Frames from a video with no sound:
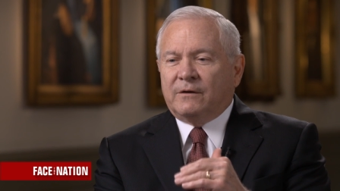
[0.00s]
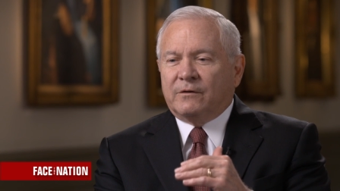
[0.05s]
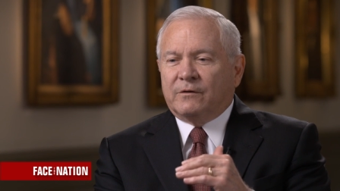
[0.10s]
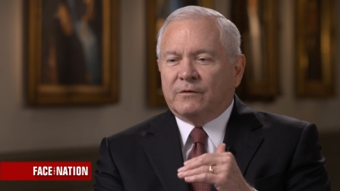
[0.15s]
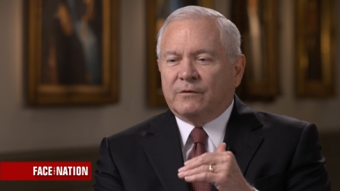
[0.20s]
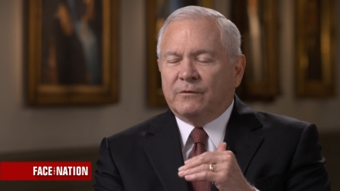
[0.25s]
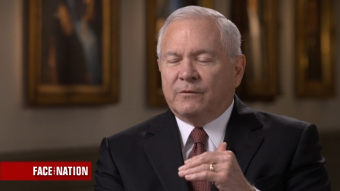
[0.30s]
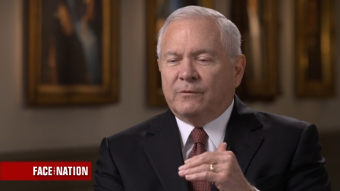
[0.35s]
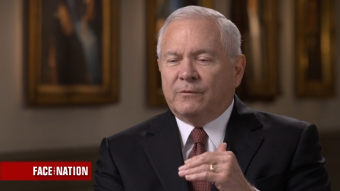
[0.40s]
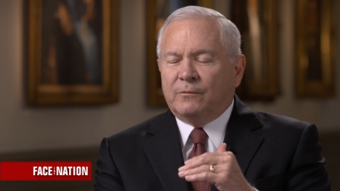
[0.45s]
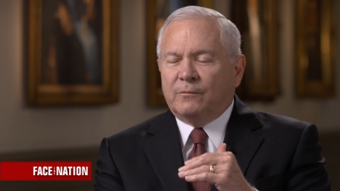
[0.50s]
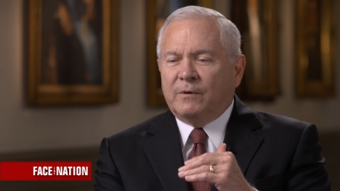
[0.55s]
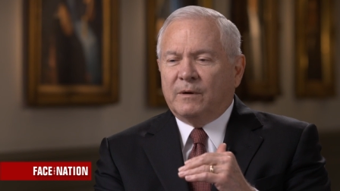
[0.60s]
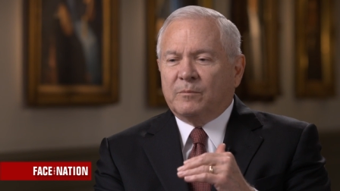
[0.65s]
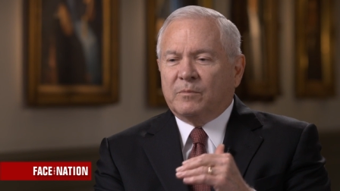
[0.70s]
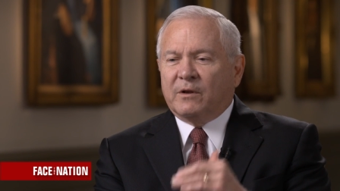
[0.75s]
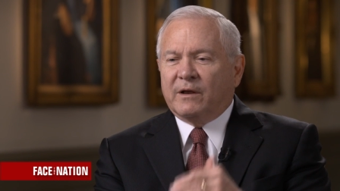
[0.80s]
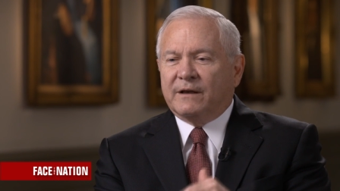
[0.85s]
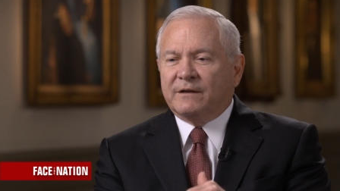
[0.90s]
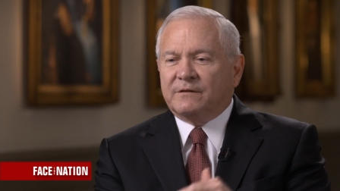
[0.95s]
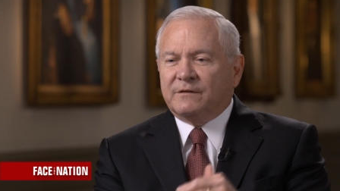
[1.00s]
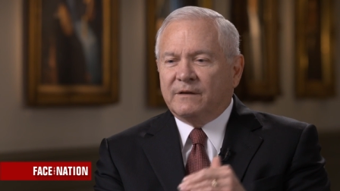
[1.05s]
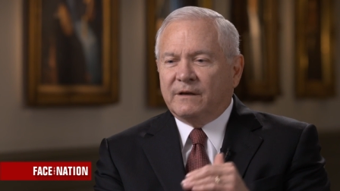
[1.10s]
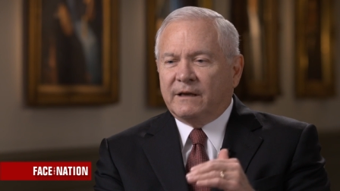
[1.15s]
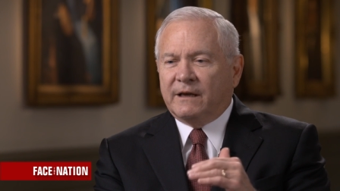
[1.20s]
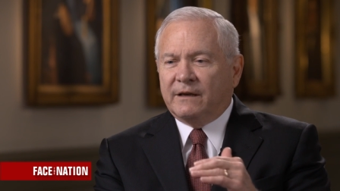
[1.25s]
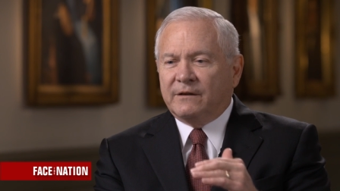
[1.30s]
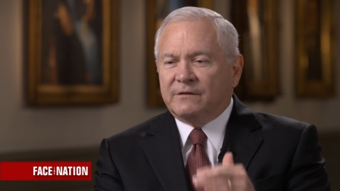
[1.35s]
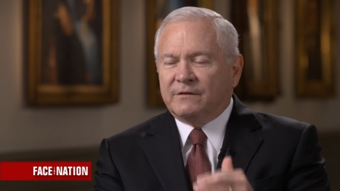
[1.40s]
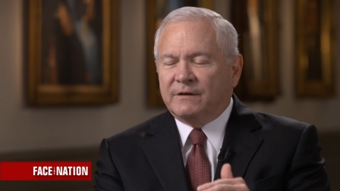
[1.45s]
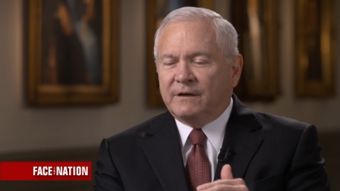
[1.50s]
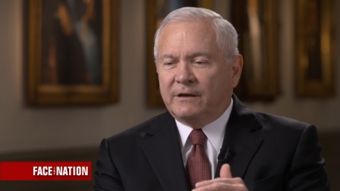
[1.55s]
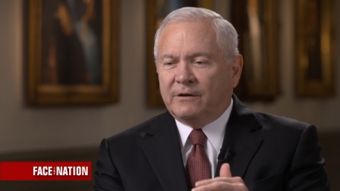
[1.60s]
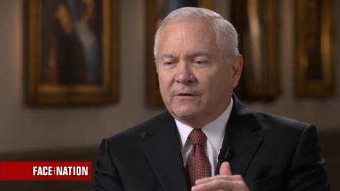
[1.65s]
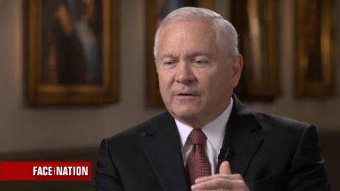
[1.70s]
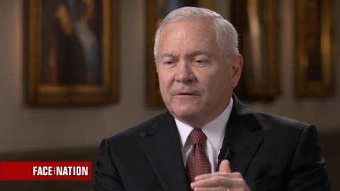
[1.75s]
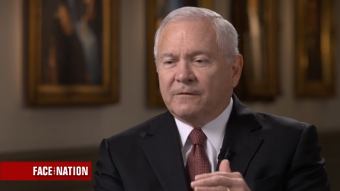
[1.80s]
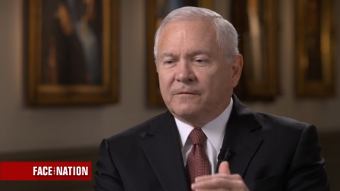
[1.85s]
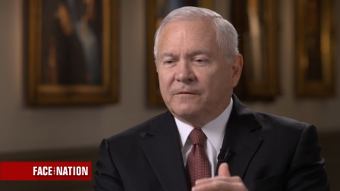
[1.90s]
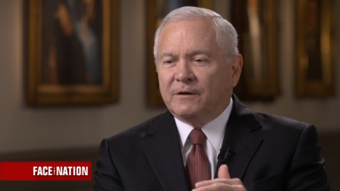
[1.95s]
to replacing a
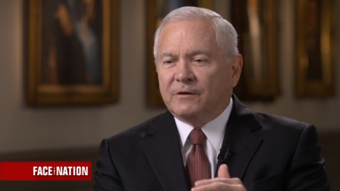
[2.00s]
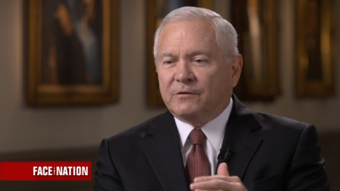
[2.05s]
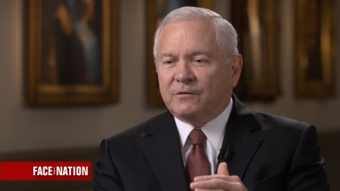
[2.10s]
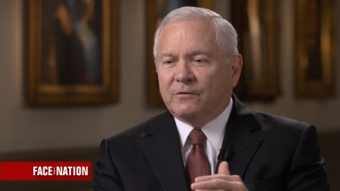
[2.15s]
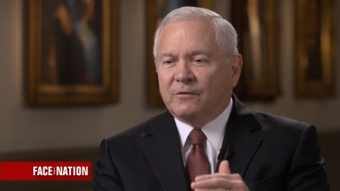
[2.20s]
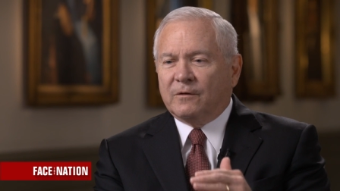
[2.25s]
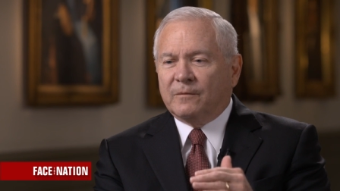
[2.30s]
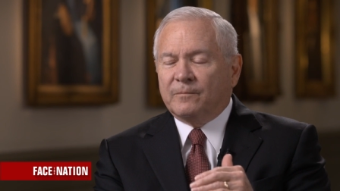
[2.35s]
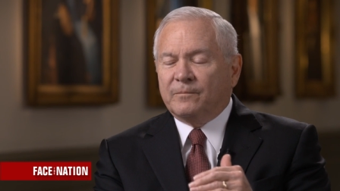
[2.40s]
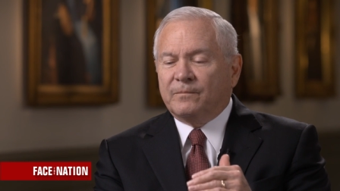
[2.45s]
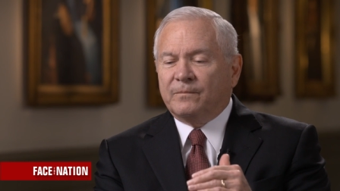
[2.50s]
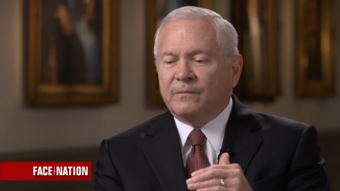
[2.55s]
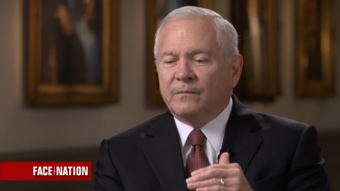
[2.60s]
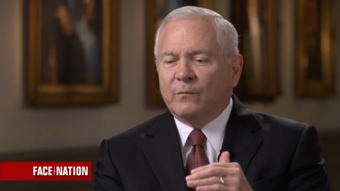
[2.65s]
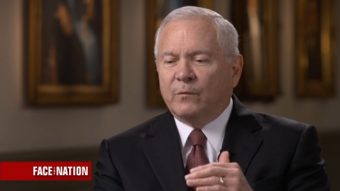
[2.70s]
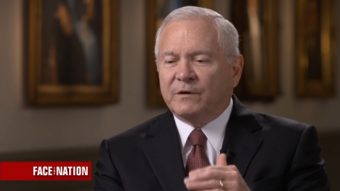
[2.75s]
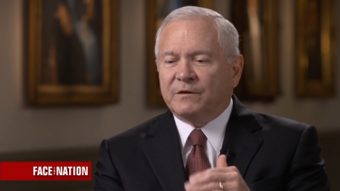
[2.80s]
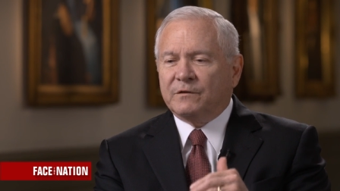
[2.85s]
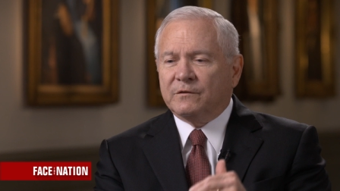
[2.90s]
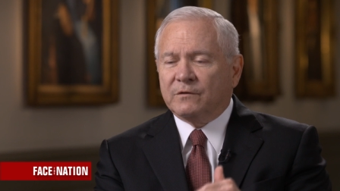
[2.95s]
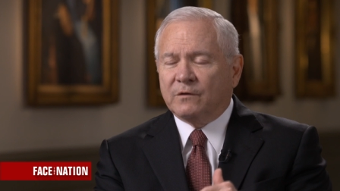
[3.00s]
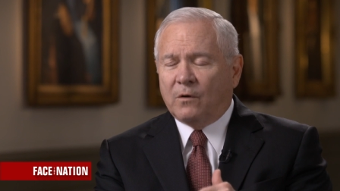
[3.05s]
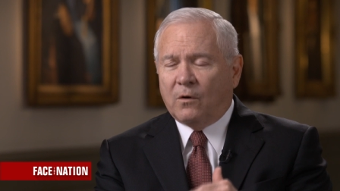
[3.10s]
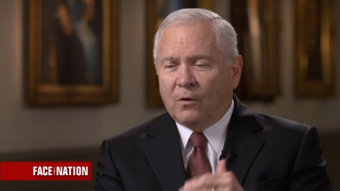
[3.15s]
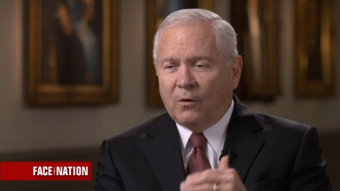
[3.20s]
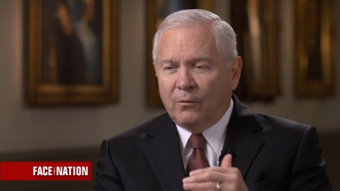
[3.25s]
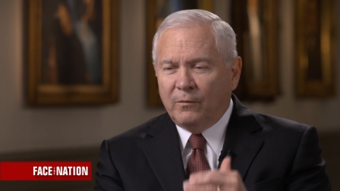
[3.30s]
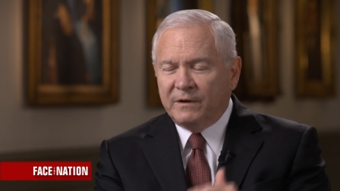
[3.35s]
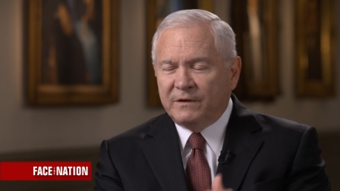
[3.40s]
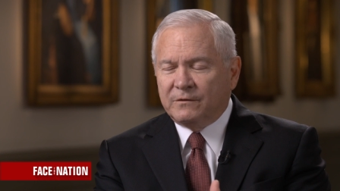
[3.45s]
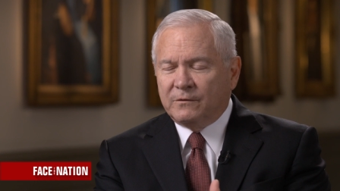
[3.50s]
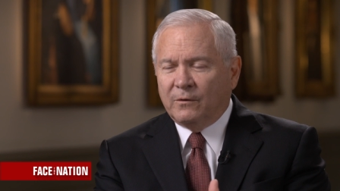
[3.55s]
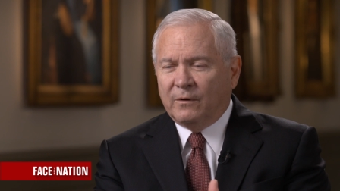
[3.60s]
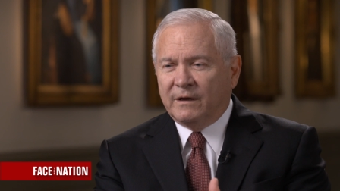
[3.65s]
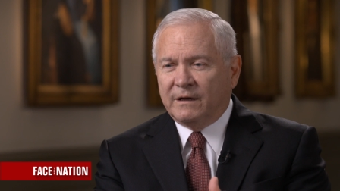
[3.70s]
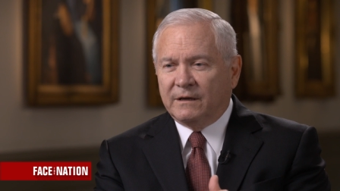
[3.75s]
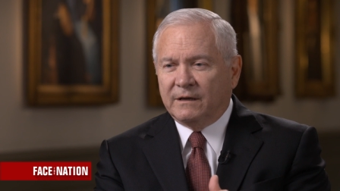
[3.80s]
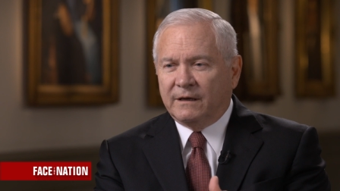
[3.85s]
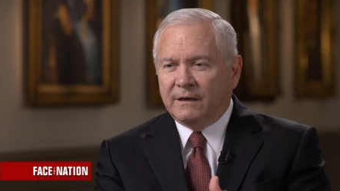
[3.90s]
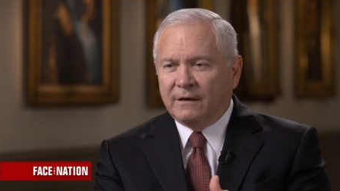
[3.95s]
senior official, which is always
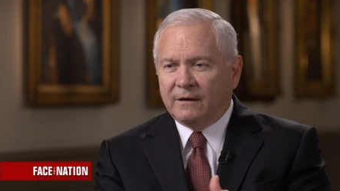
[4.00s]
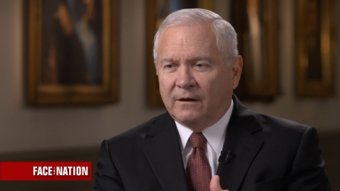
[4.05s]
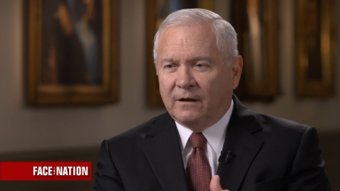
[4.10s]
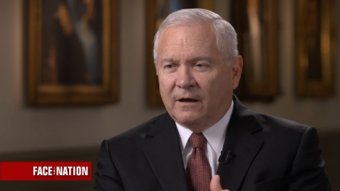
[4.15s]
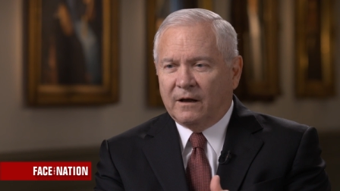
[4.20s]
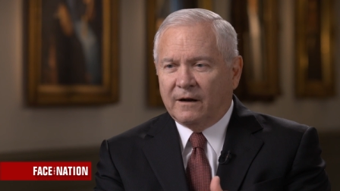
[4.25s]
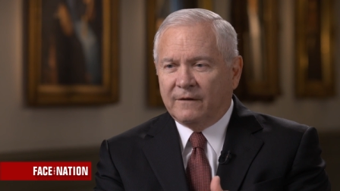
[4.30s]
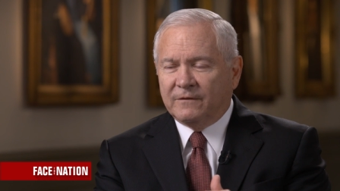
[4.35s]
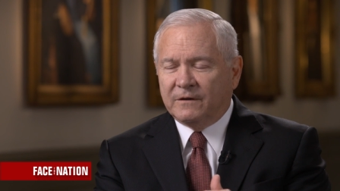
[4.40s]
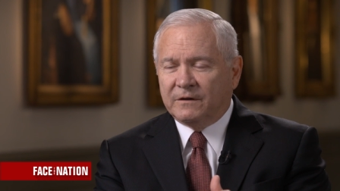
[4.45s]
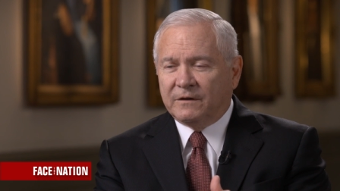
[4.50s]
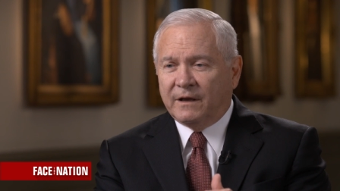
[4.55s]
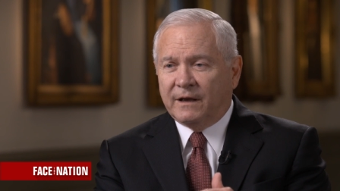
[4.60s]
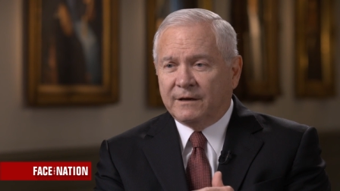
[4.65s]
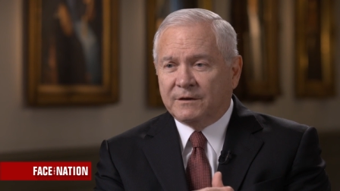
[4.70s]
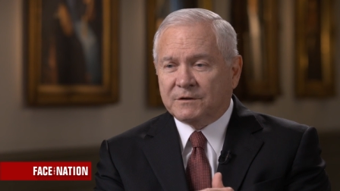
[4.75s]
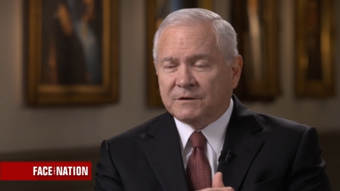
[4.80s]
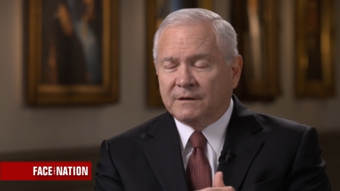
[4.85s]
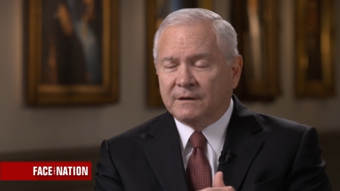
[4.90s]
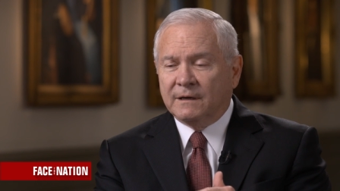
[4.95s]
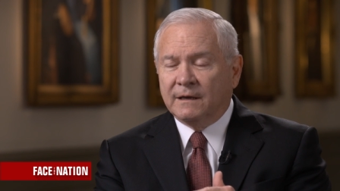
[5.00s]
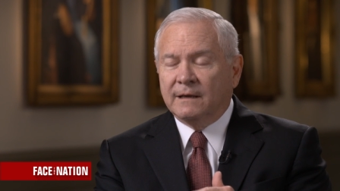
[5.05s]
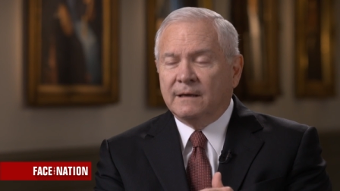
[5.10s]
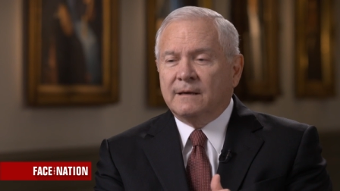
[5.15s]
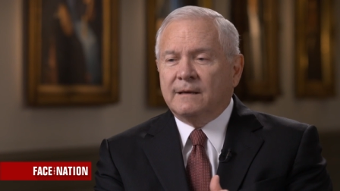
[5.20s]
going to get a lot of attention.